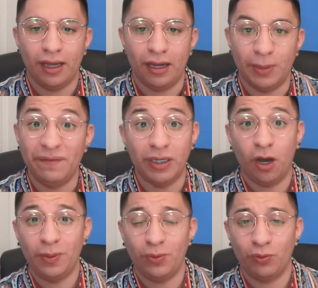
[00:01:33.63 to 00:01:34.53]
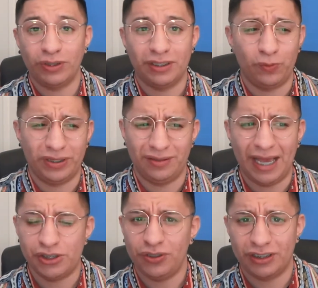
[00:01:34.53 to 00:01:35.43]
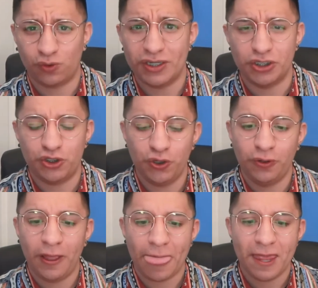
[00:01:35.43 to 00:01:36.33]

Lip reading: have been helping me with answering this question too.